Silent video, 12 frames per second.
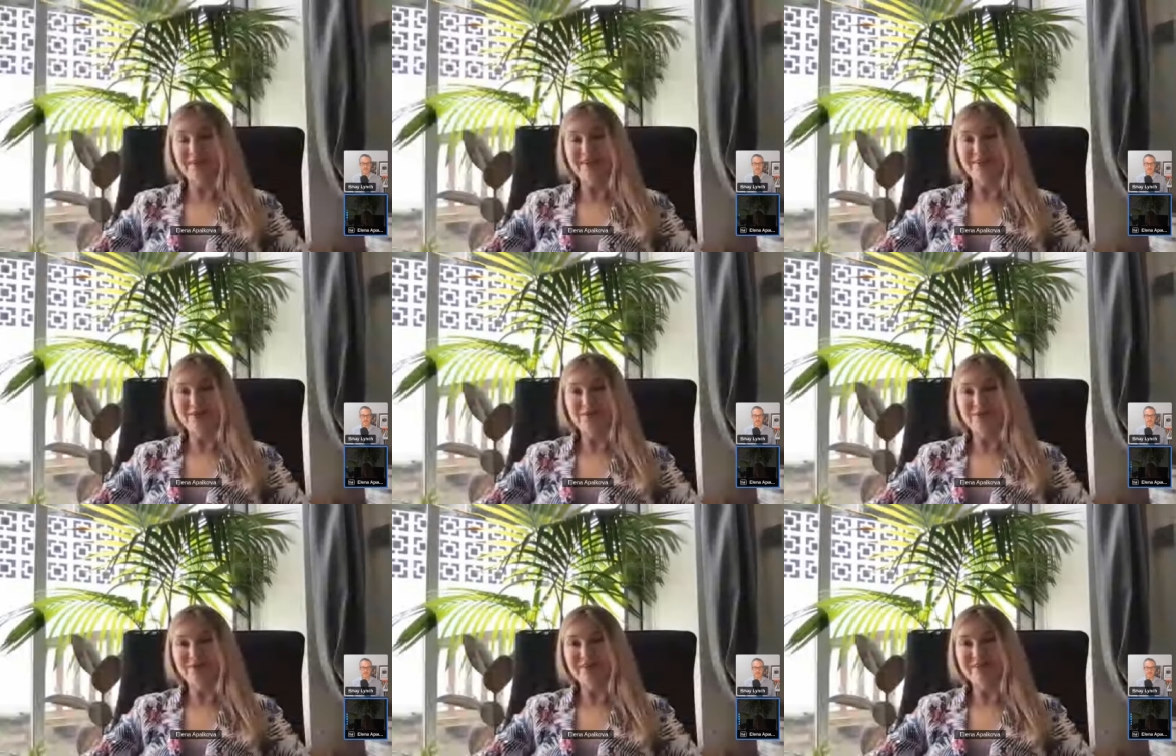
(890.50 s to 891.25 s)
I
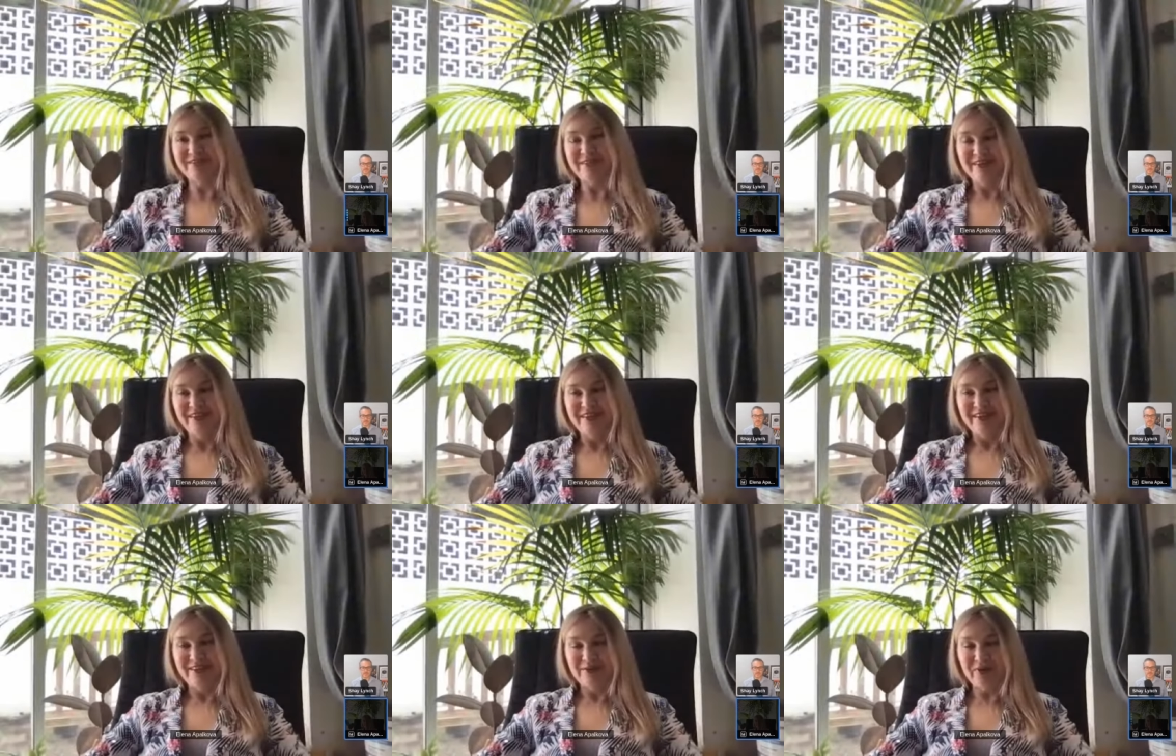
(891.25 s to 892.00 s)
know that
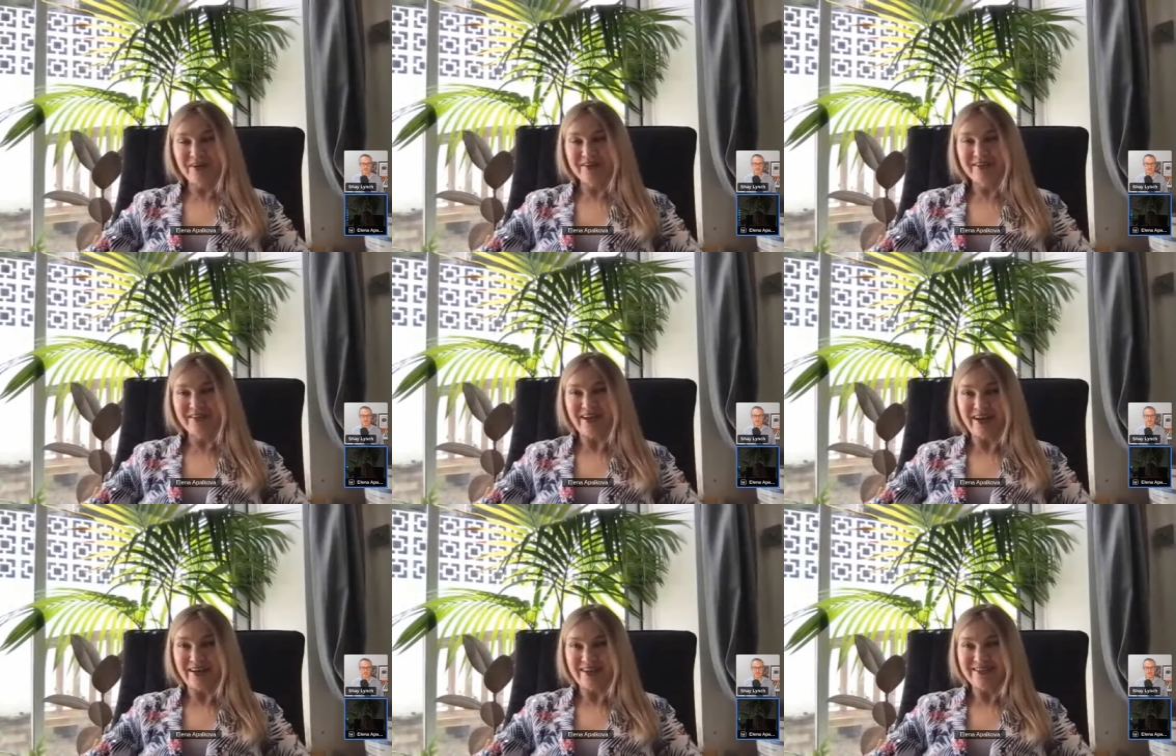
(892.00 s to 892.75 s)
you are the
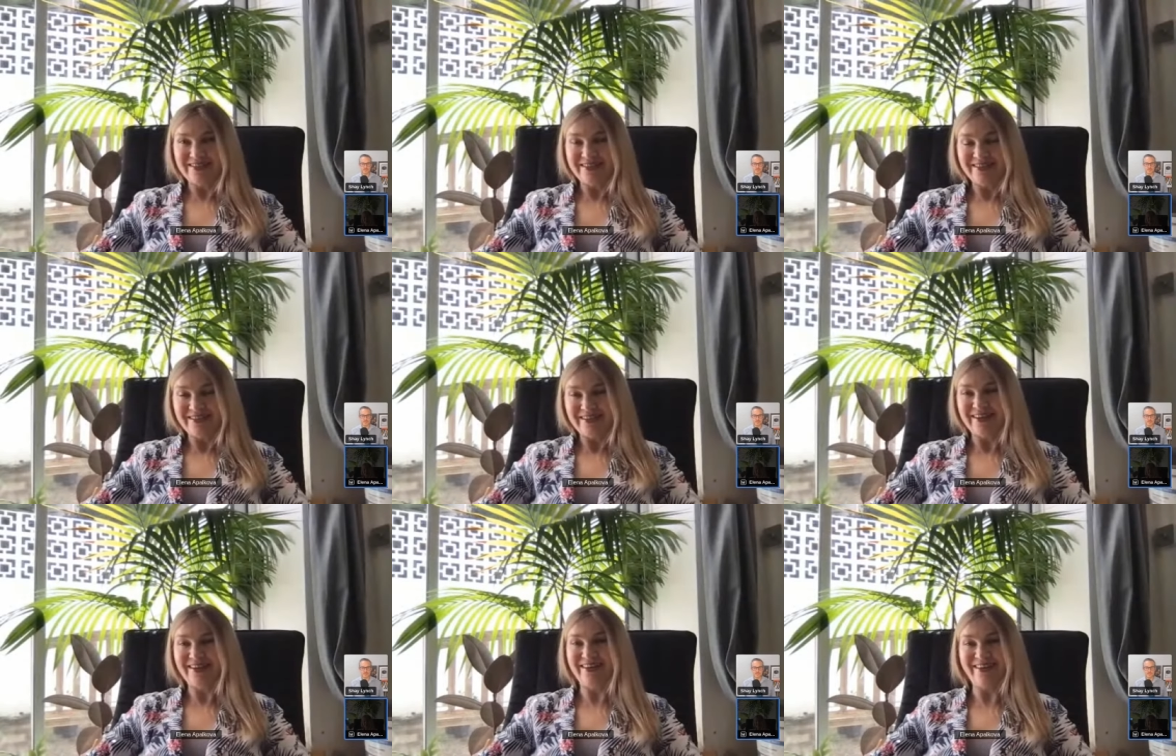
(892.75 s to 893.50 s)
light,
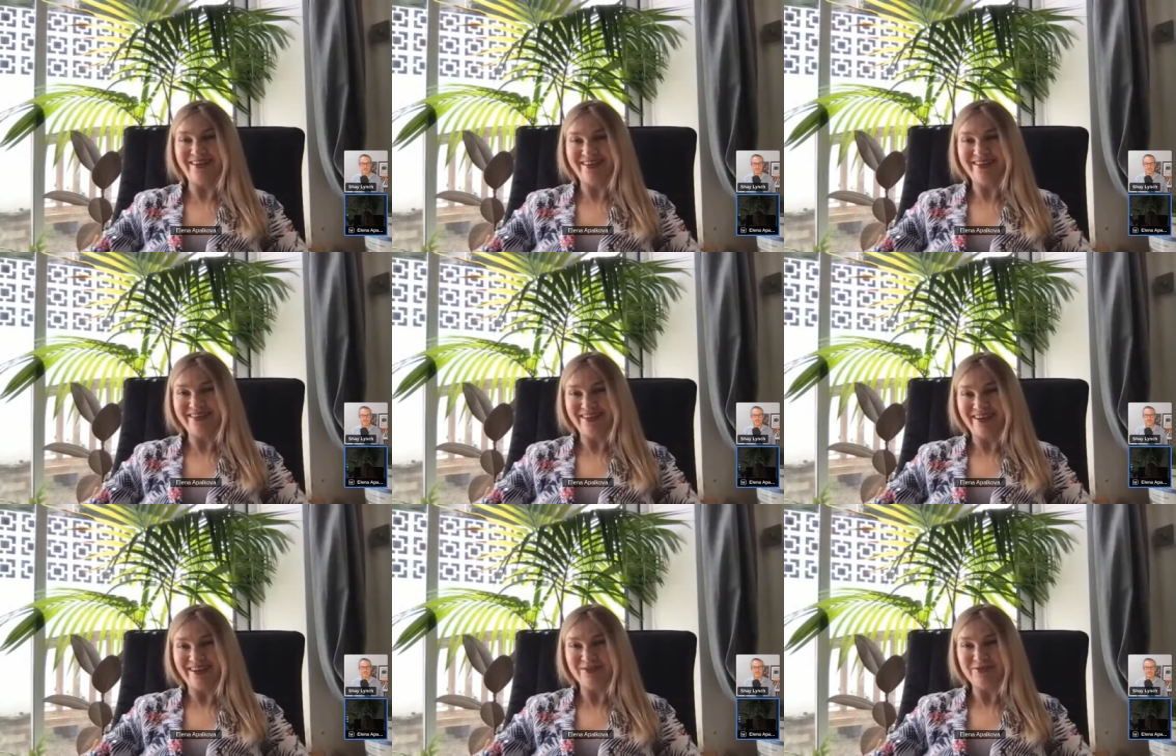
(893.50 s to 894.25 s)
yeah, and
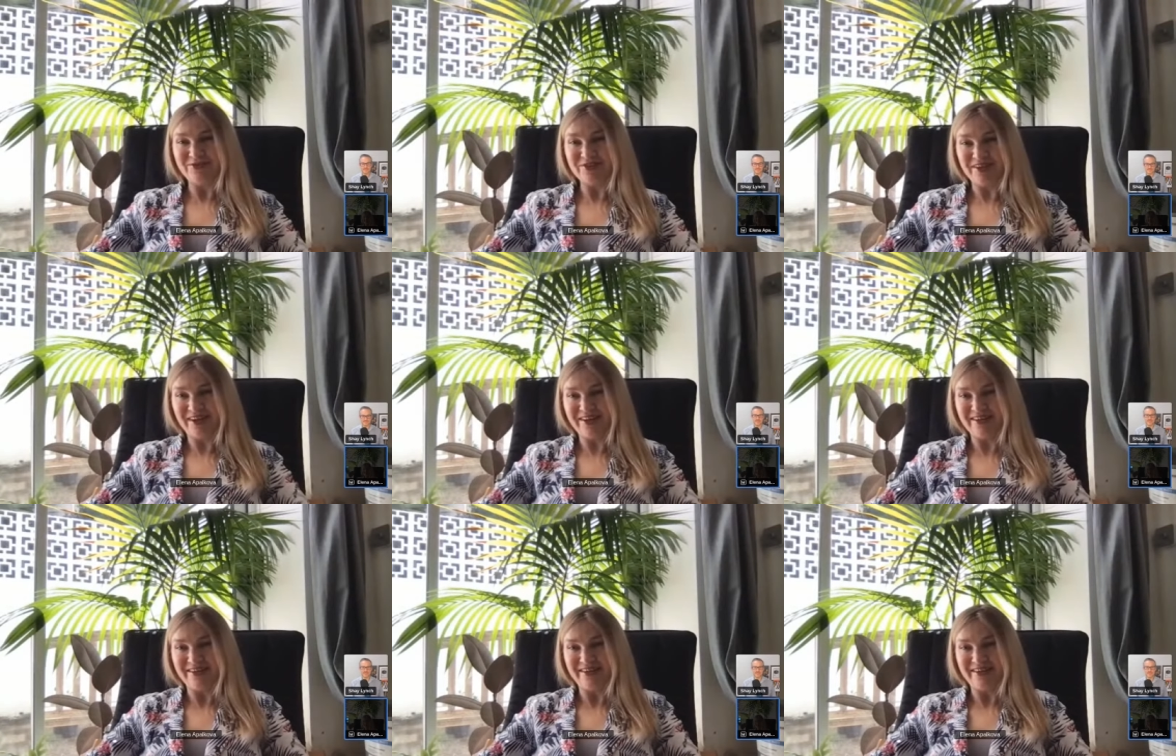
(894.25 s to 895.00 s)
light should
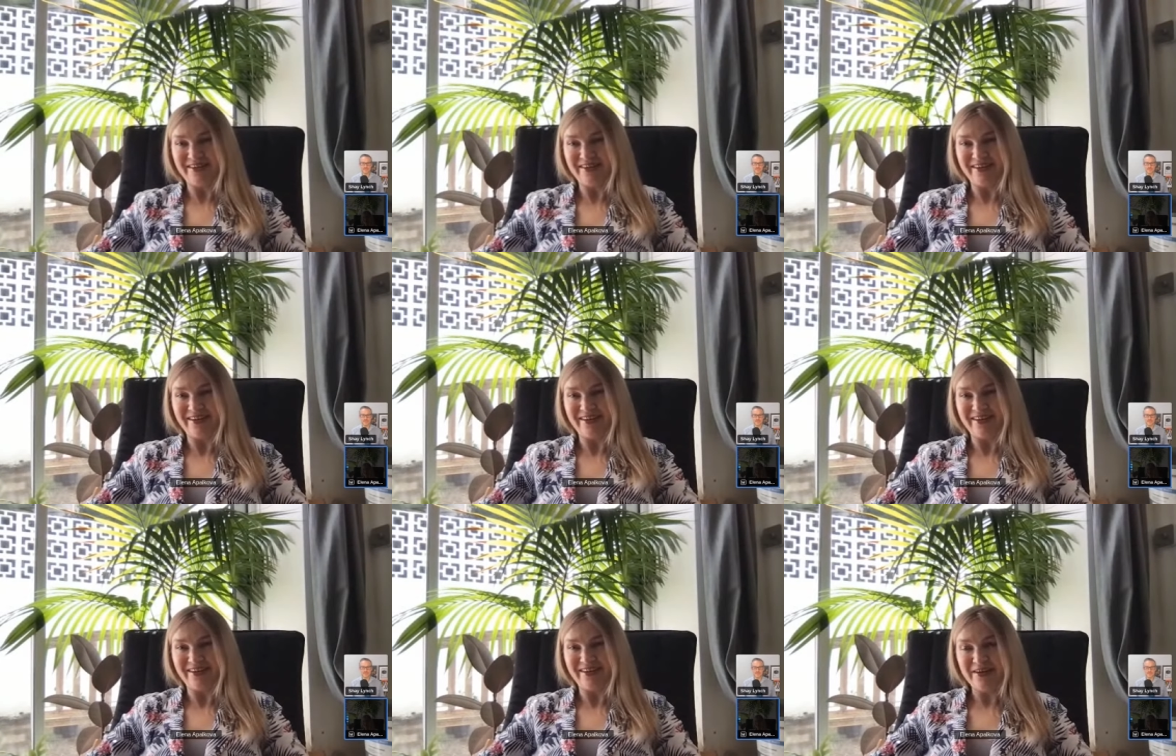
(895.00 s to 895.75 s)
shine. And
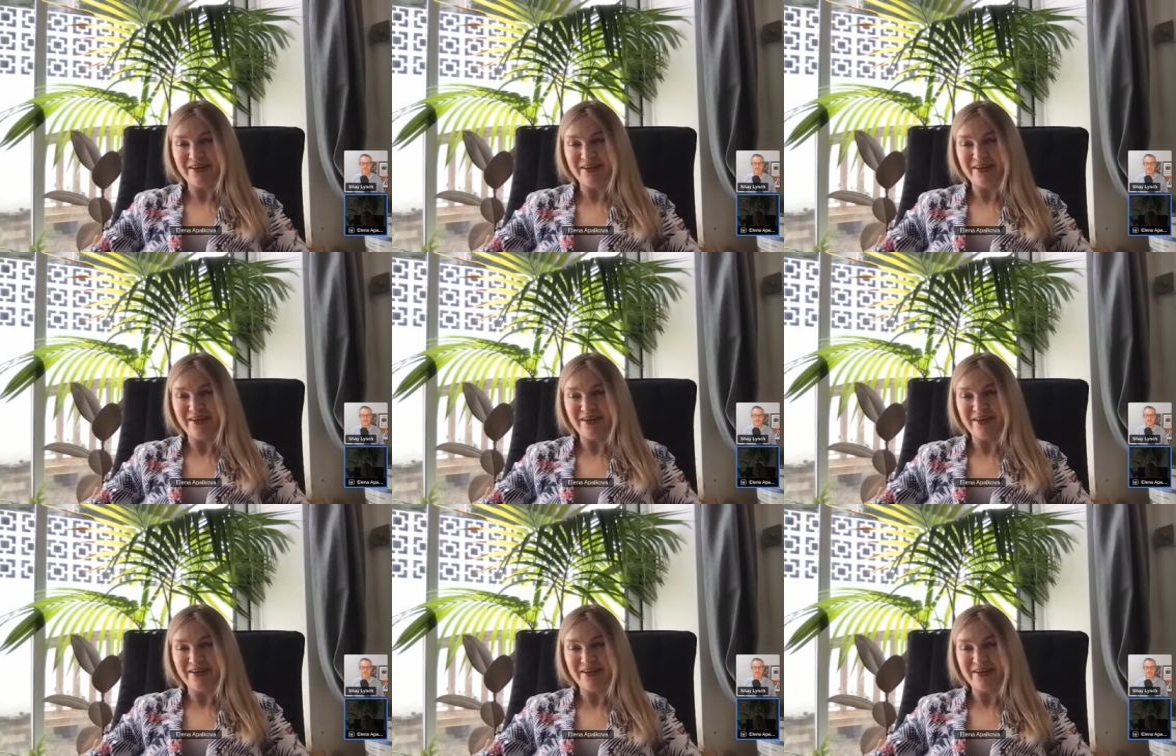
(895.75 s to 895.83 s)
uh,